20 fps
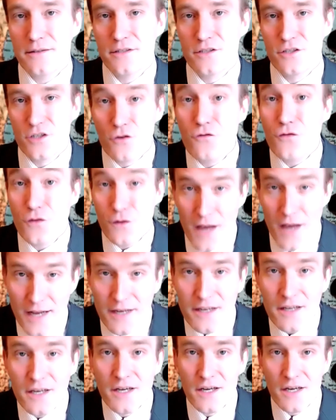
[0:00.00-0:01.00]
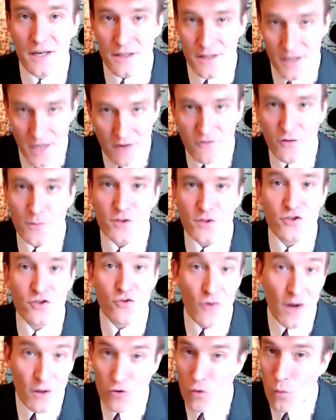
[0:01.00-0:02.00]
So for that, governments
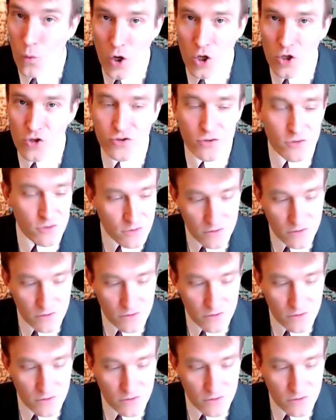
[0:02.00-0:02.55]
around the world,